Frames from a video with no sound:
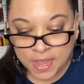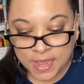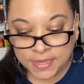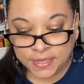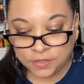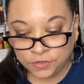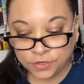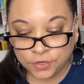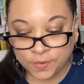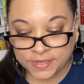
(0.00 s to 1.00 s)
A killer
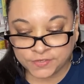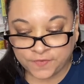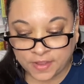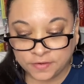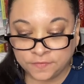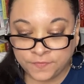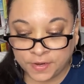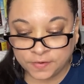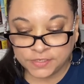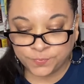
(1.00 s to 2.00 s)
who has found a
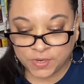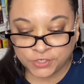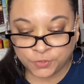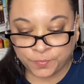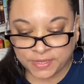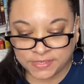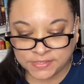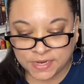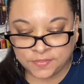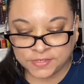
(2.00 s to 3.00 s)
very special place
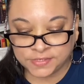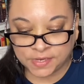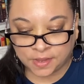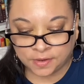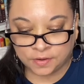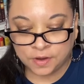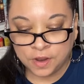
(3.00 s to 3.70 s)
in the sun